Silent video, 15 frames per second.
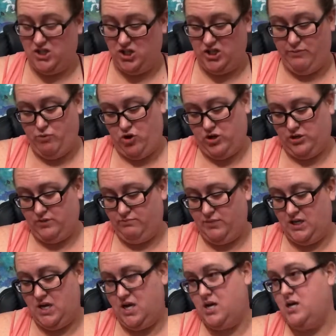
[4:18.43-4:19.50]
she put
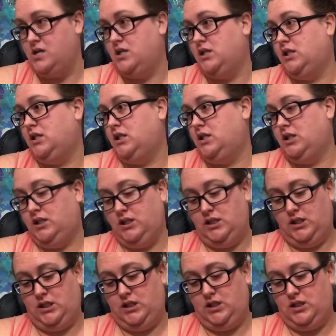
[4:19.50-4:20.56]

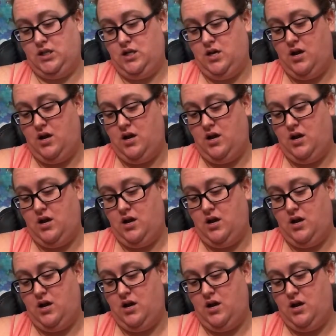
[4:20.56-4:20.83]
because